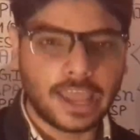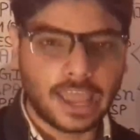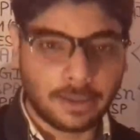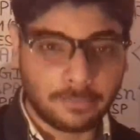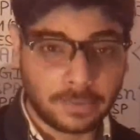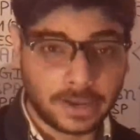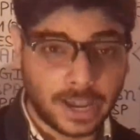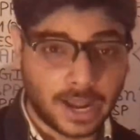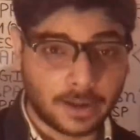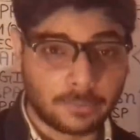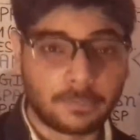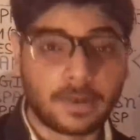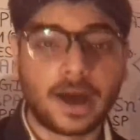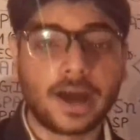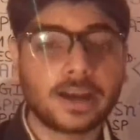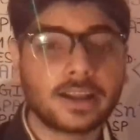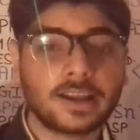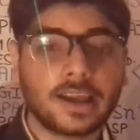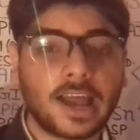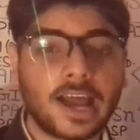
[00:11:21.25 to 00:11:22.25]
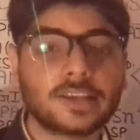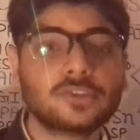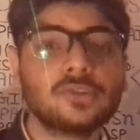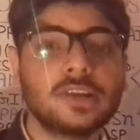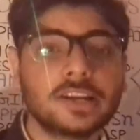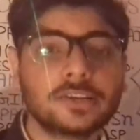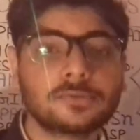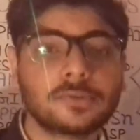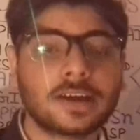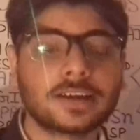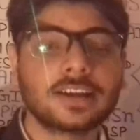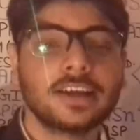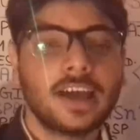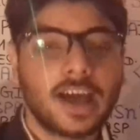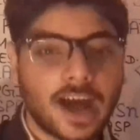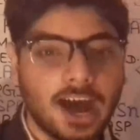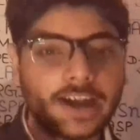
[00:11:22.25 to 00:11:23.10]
MAR, as well as what?